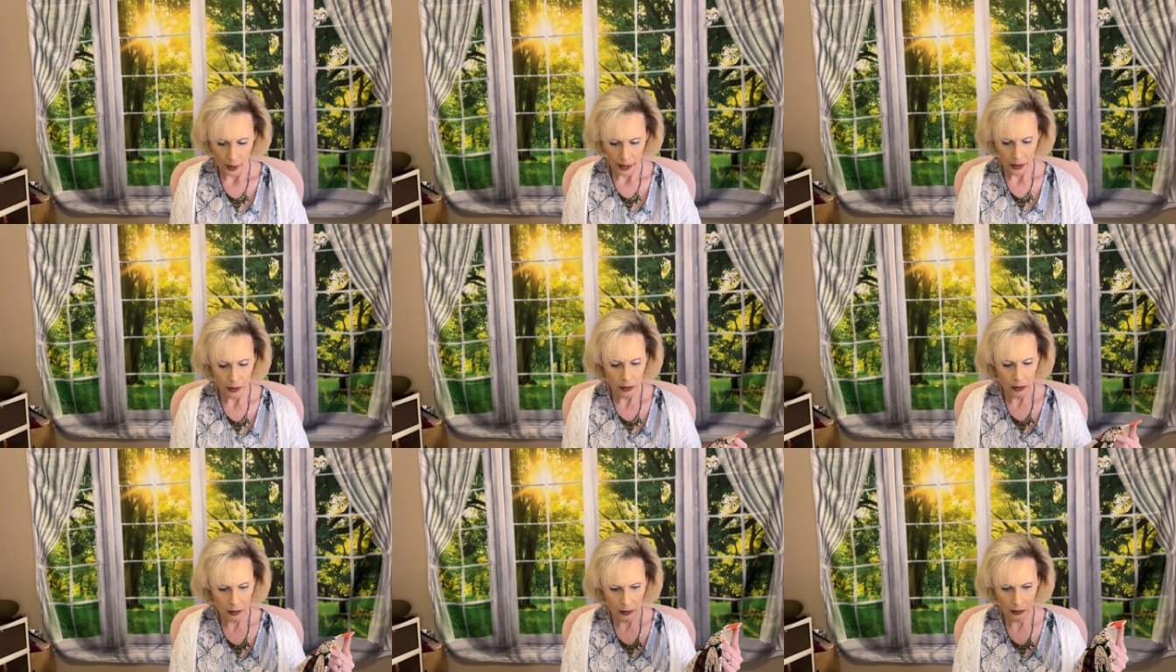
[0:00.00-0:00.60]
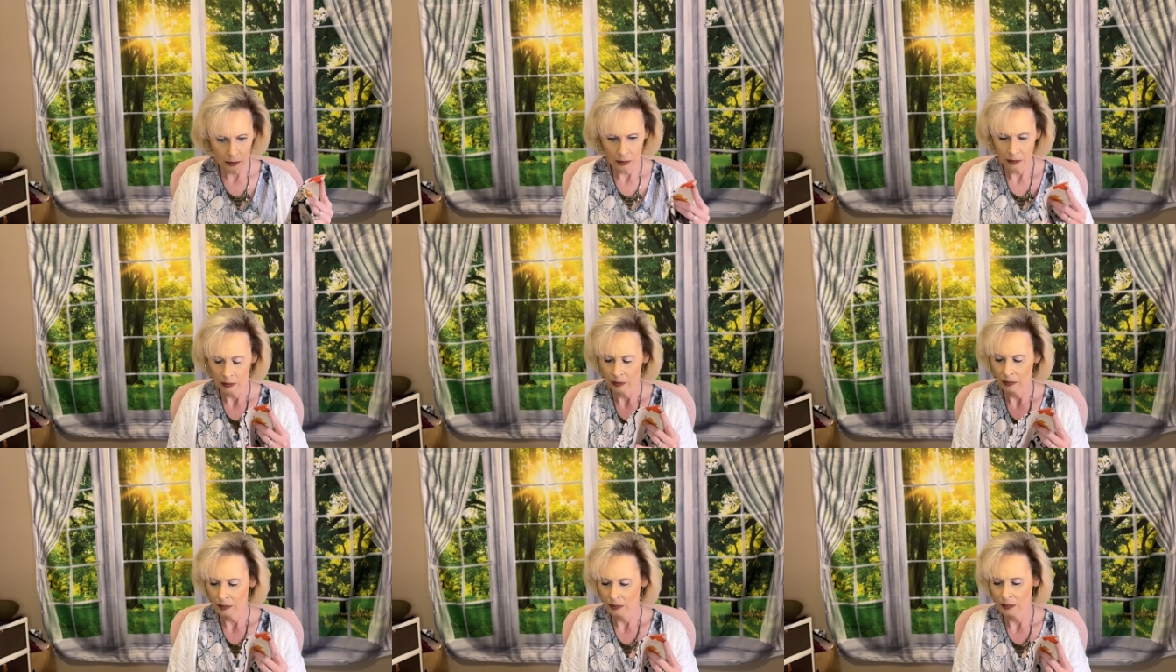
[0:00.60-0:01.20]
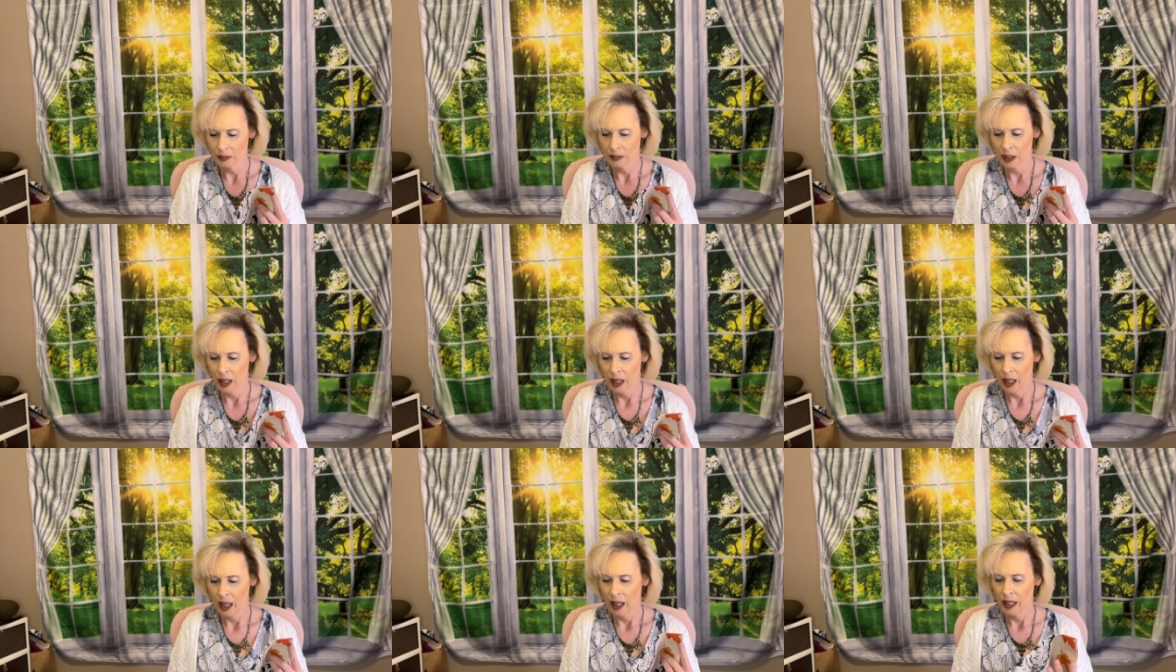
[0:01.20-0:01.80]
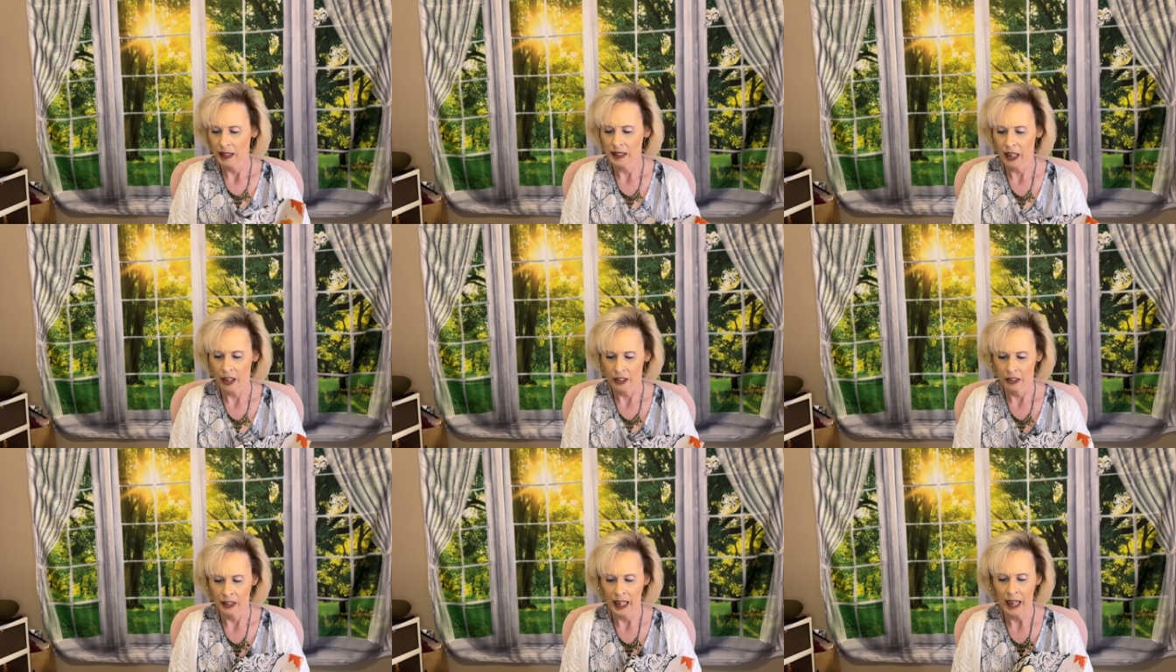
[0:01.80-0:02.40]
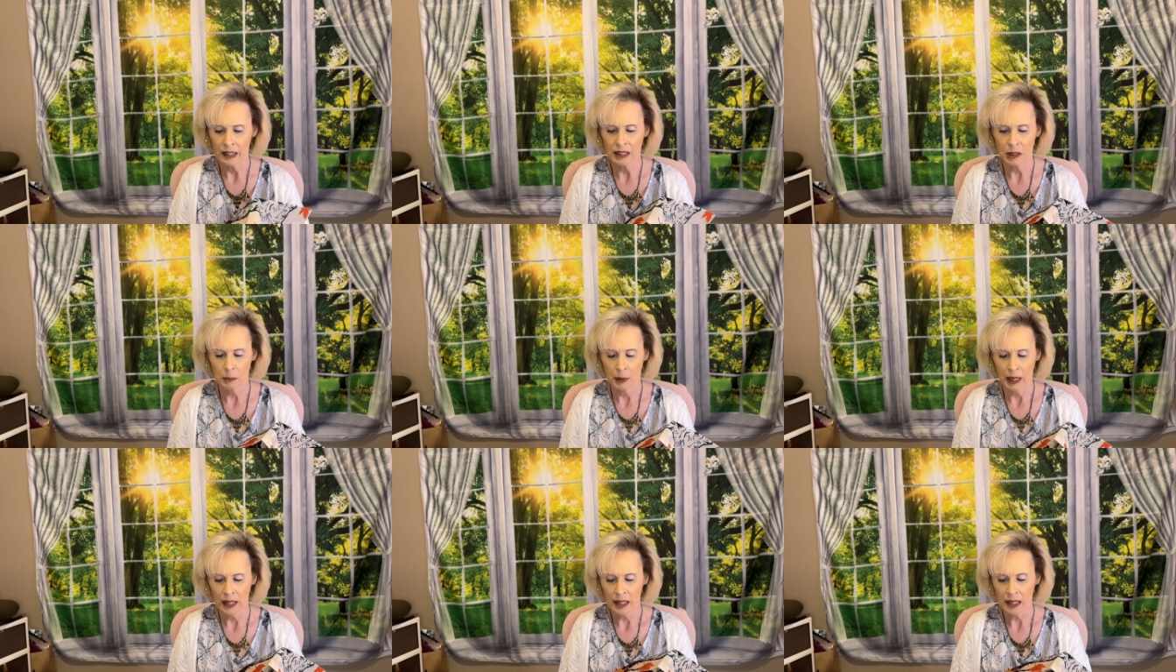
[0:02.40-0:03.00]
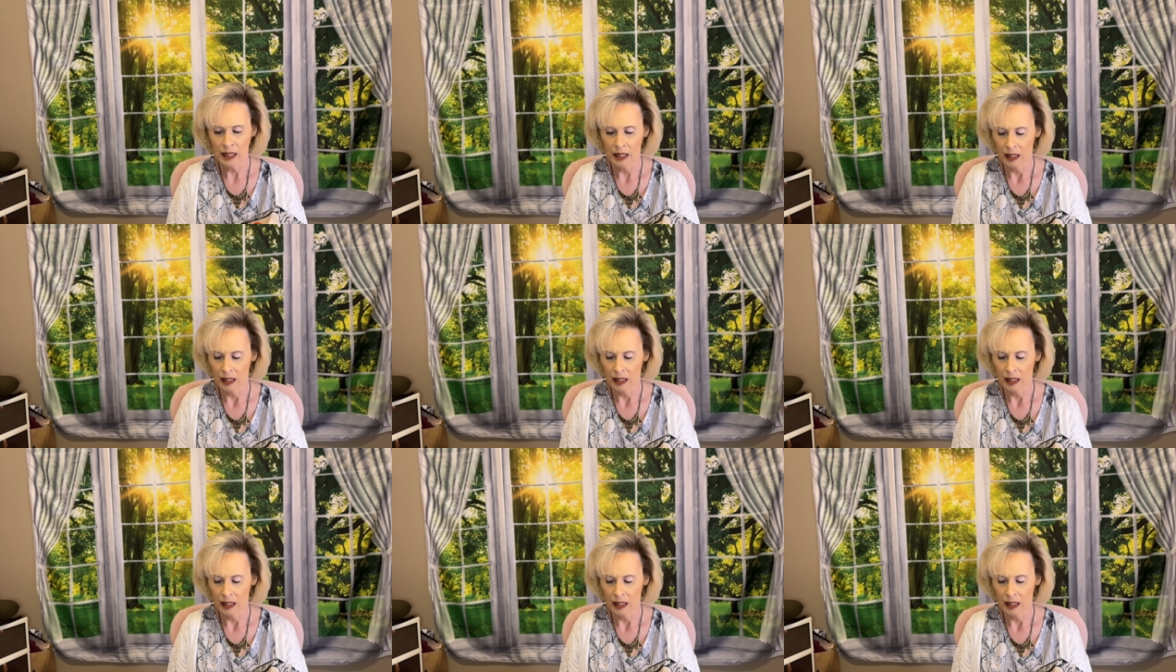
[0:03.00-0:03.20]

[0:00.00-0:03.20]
Well, turned out to be